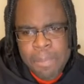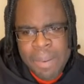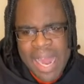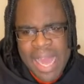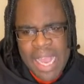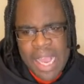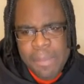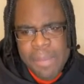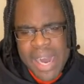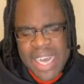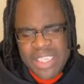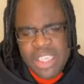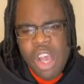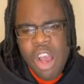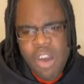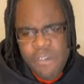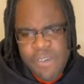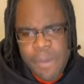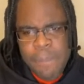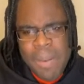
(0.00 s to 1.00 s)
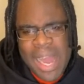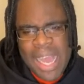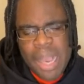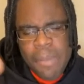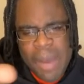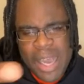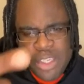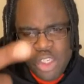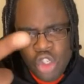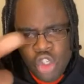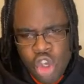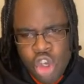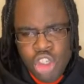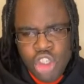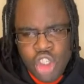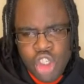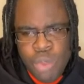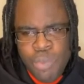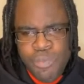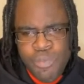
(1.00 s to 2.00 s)
Plankabas for Plankabas
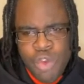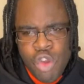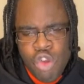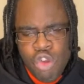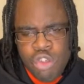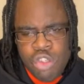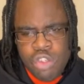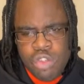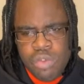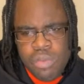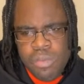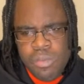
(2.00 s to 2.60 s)
YouTube views.